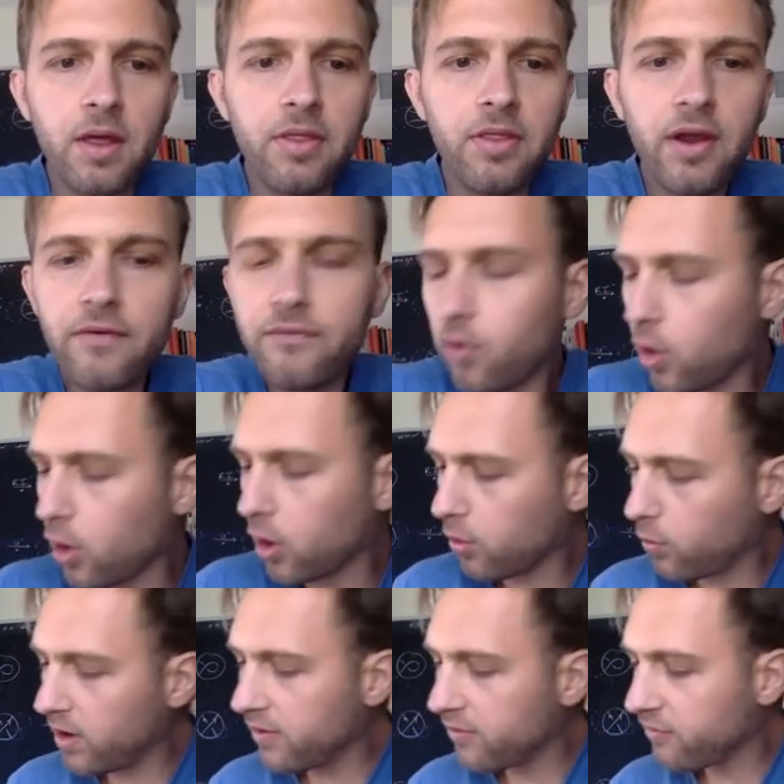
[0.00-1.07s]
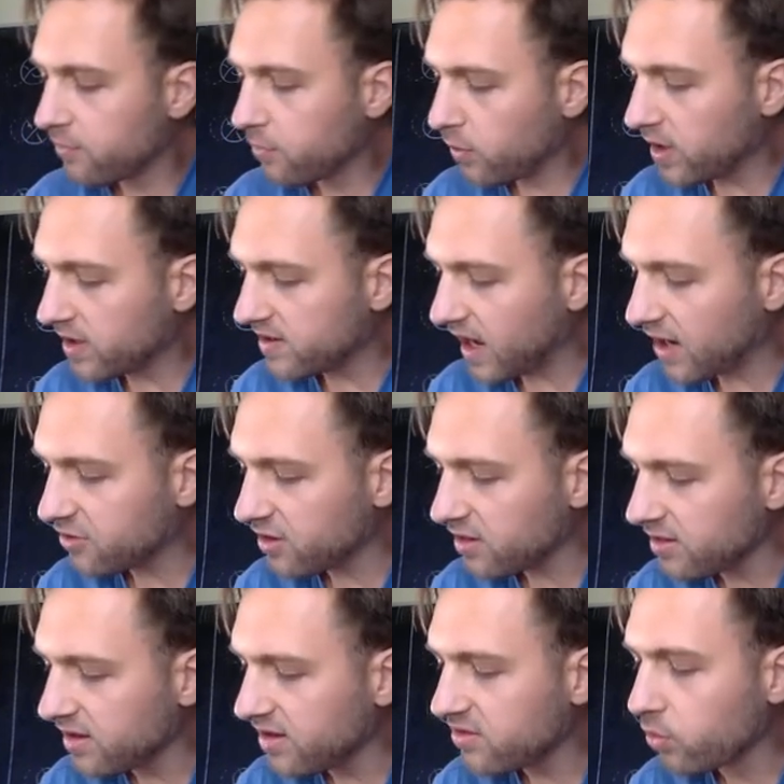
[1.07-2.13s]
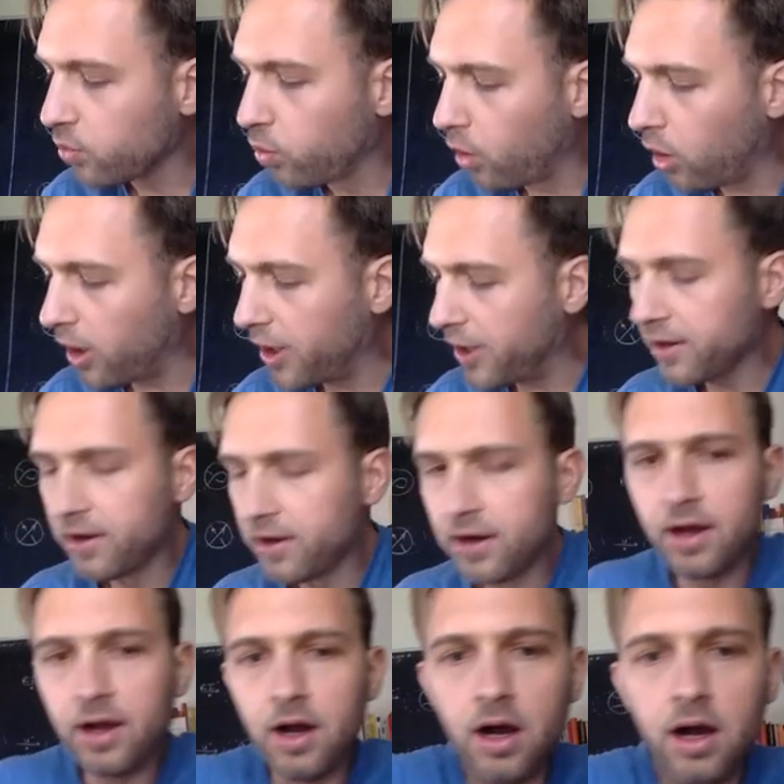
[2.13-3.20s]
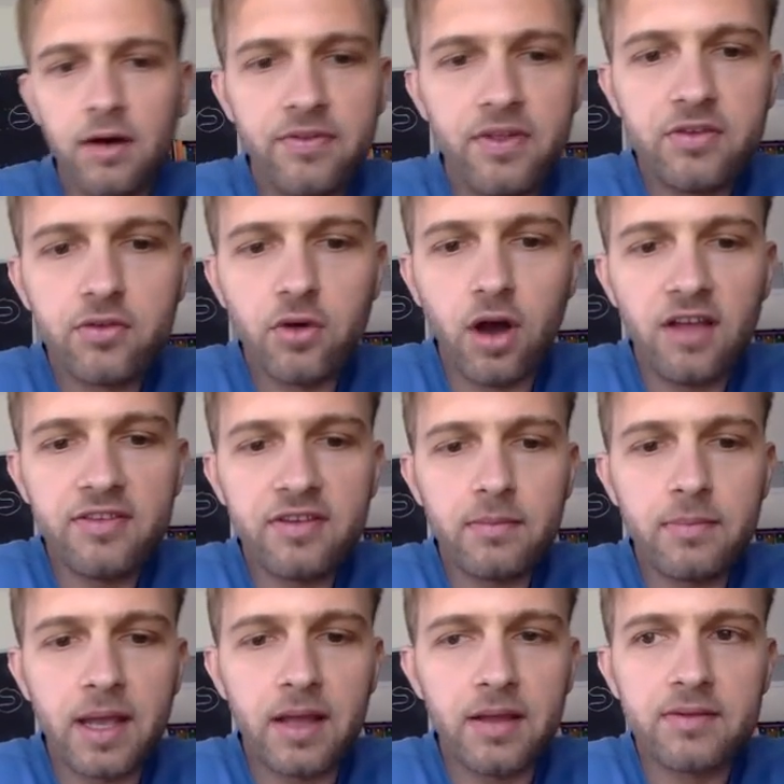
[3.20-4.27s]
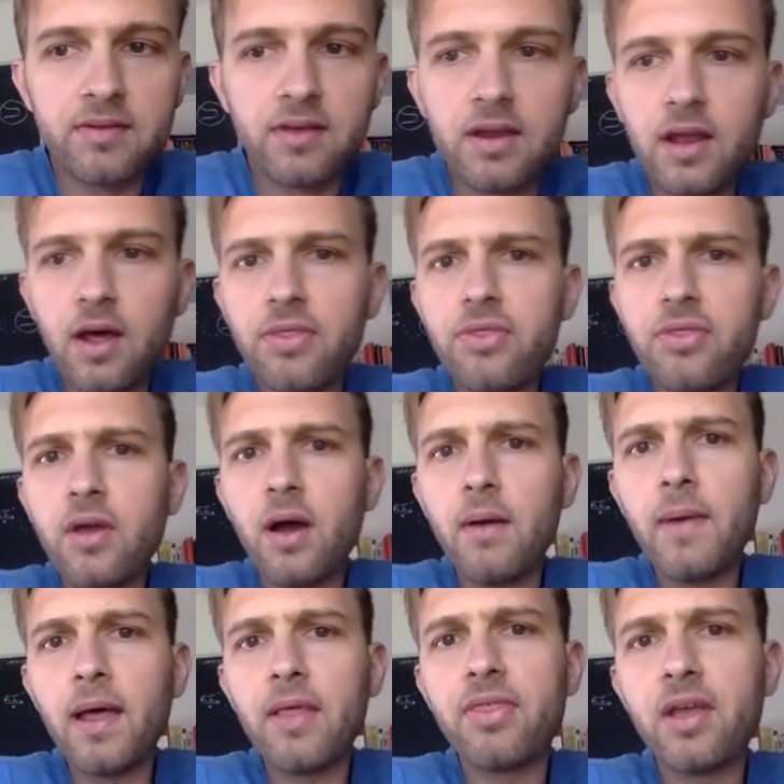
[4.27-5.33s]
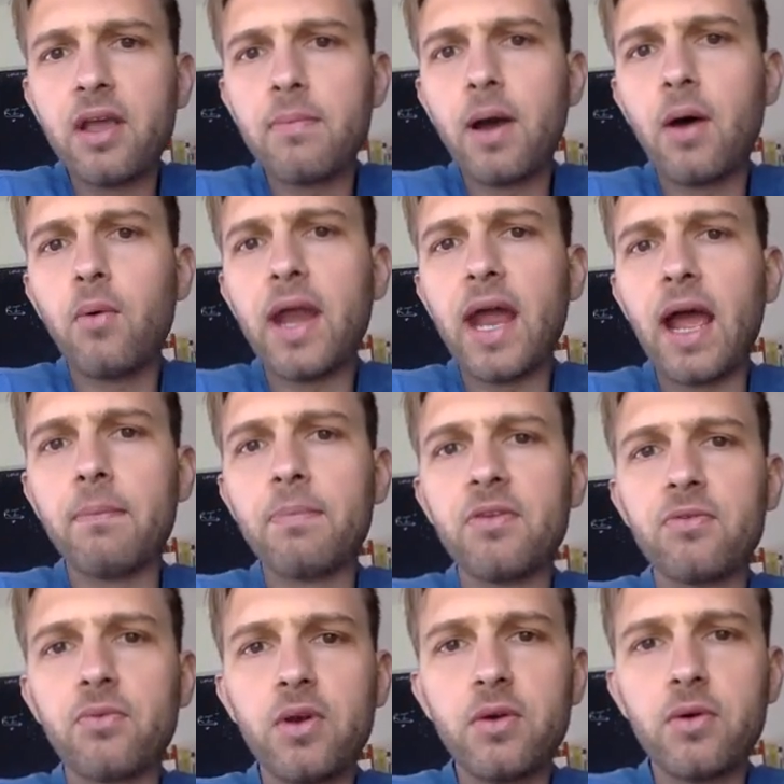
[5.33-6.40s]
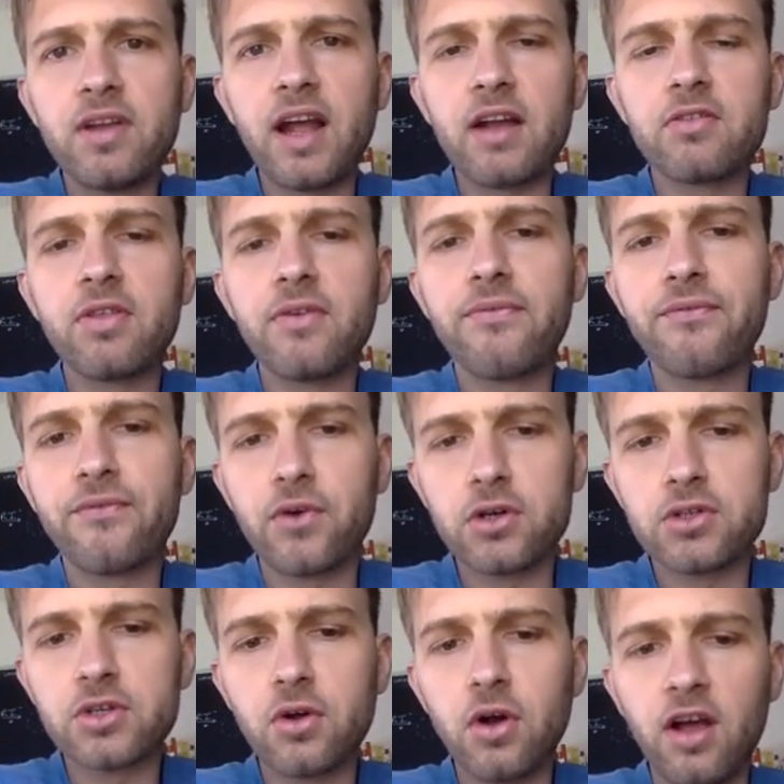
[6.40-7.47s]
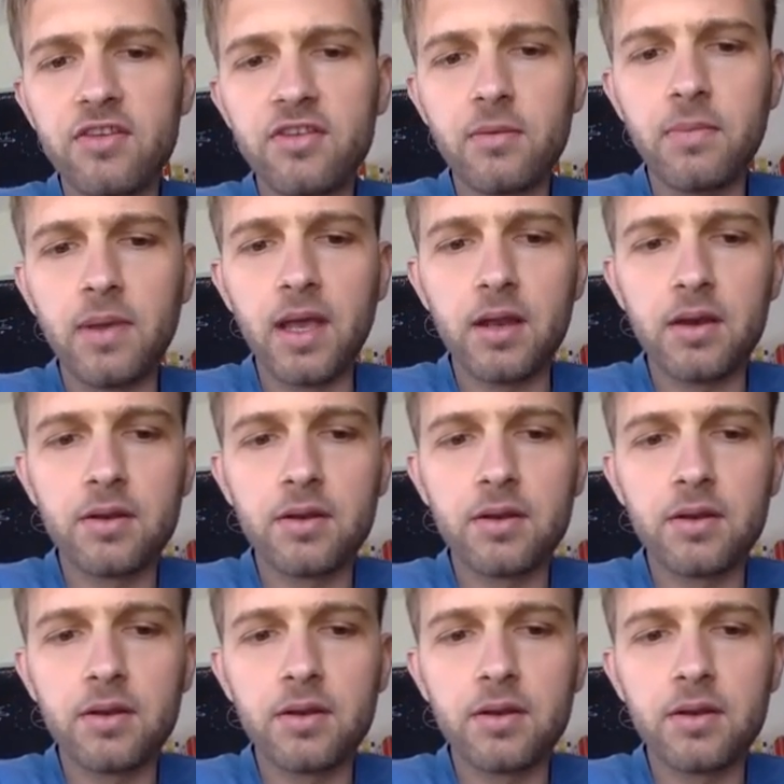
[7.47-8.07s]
Therefore, we attach at least one of these crossing bands. Now, think about what happens when you attach the first crossing band.